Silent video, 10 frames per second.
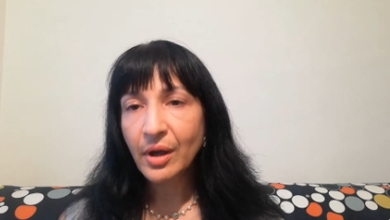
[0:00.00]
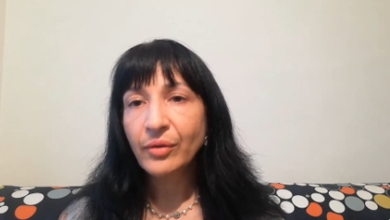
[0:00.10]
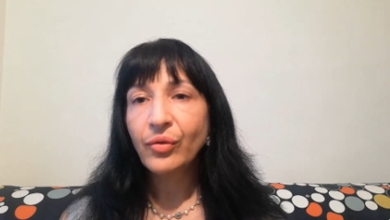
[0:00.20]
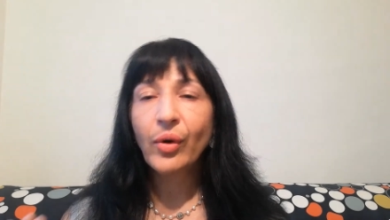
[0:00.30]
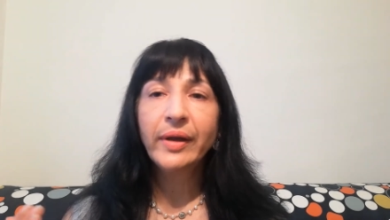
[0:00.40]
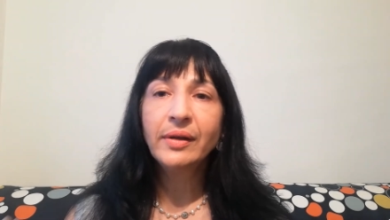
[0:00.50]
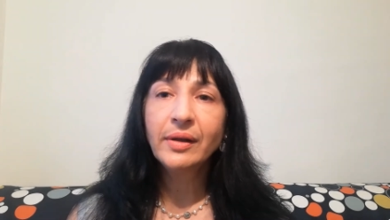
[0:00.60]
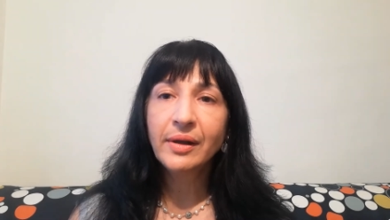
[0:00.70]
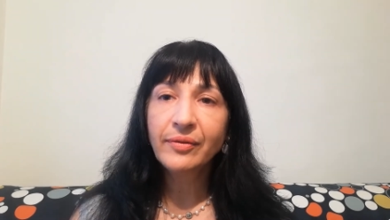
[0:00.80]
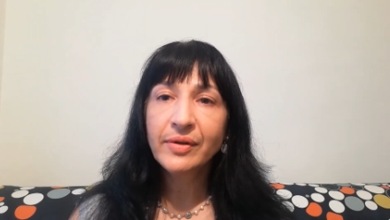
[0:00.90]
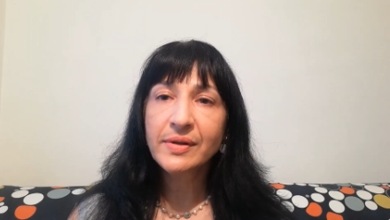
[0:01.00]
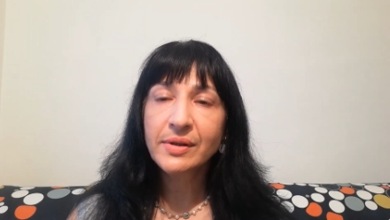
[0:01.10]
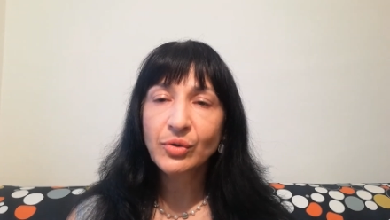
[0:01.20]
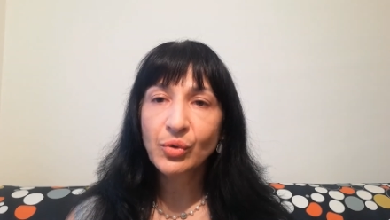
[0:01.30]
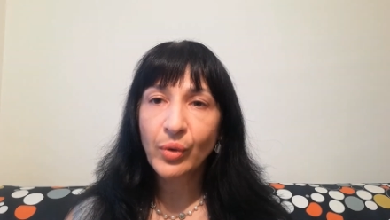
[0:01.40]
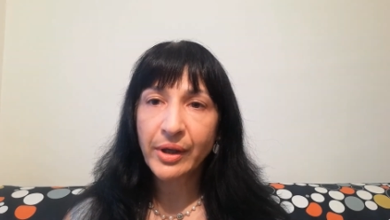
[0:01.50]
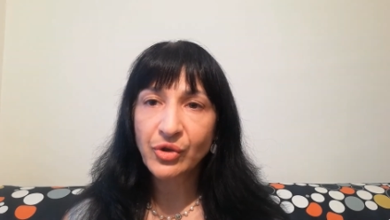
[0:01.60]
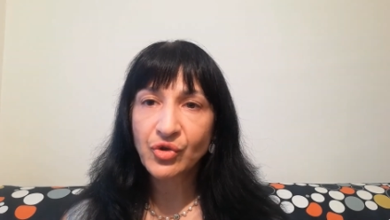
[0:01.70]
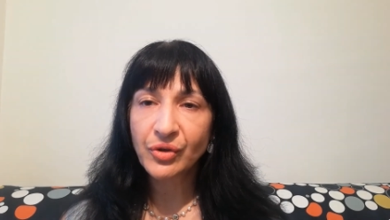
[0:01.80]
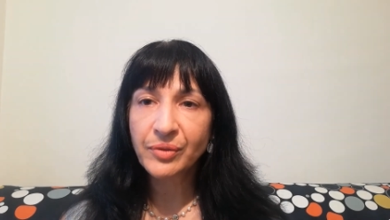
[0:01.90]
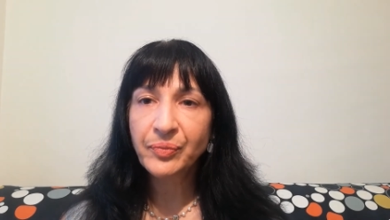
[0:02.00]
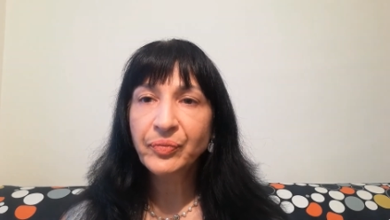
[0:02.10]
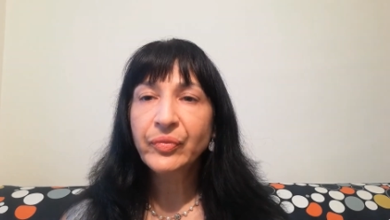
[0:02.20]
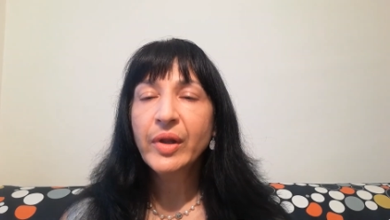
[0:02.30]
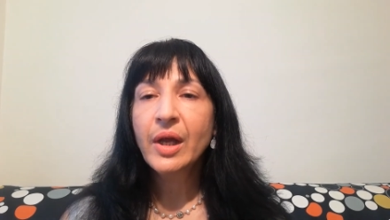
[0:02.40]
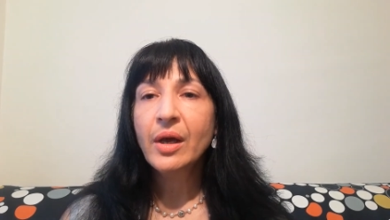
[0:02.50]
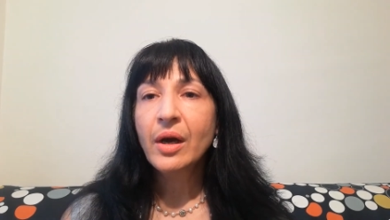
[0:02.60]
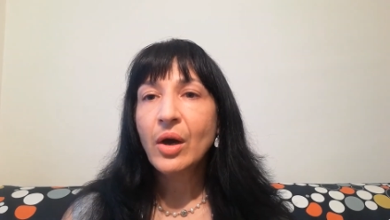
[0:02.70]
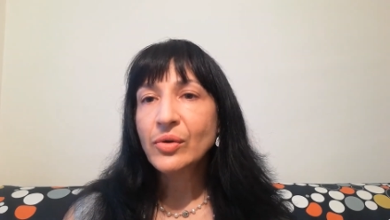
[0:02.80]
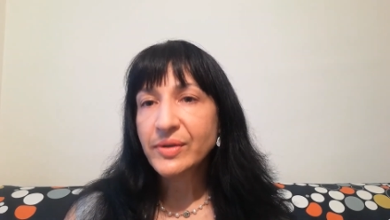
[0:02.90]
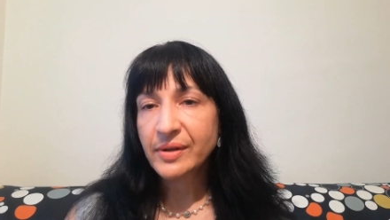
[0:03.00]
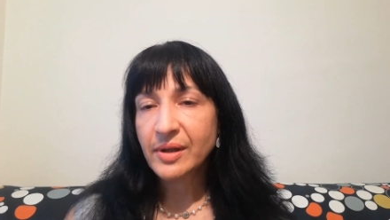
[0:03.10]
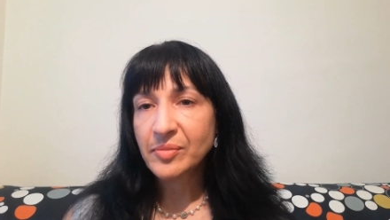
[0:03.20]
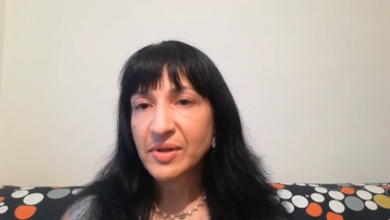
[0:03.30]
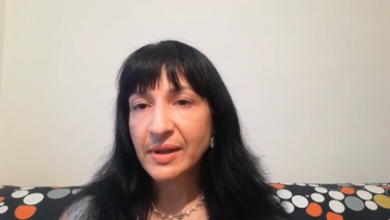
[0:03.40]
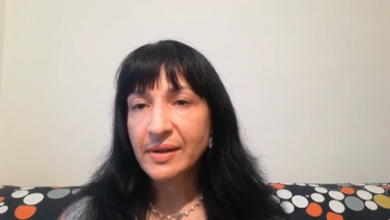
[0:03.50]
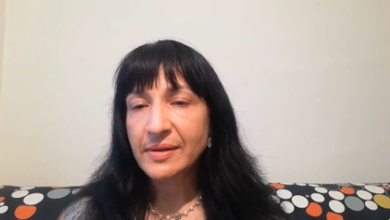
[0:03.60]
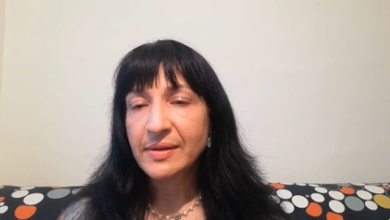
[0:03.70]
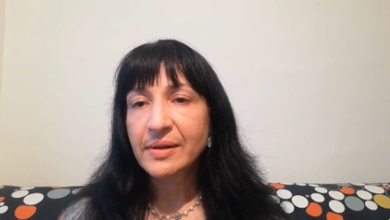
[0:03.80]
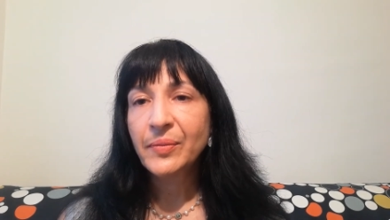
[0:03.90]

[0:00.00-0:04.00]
for any given situation or circumstance.